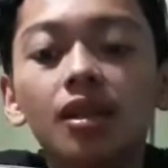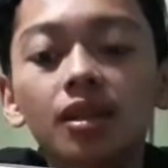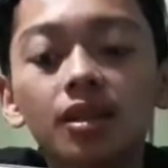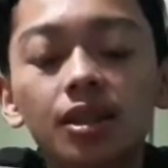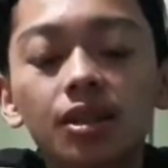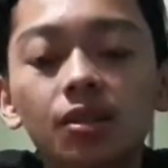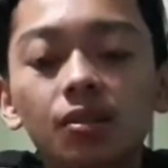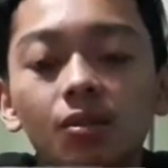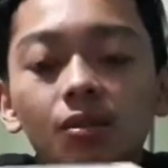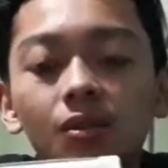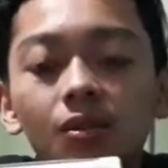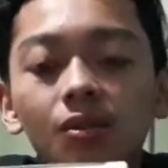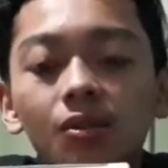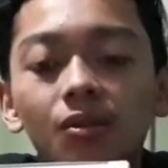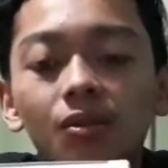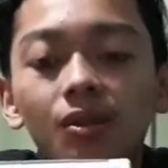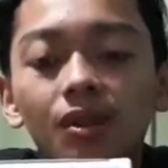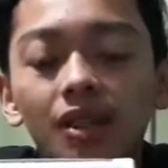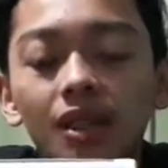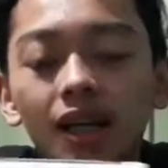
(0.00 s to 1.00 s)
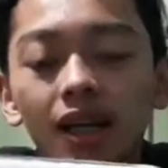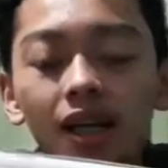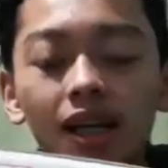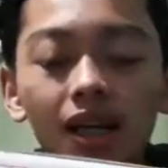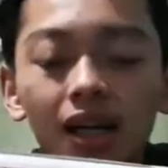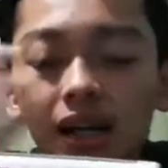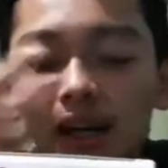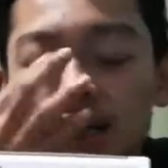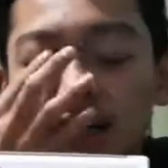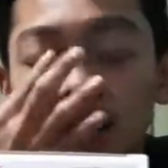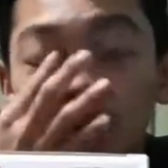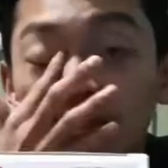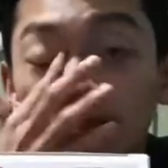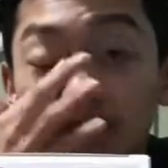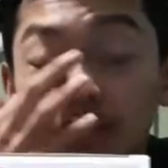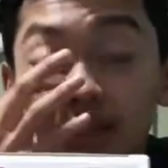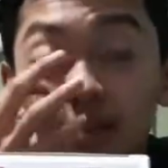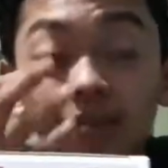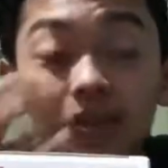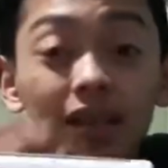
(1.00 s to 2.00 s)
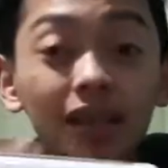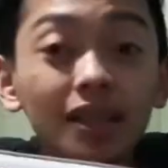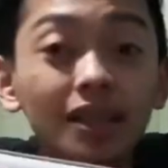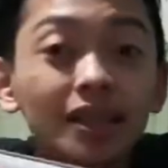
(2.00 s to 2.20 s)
So sa dun sa mga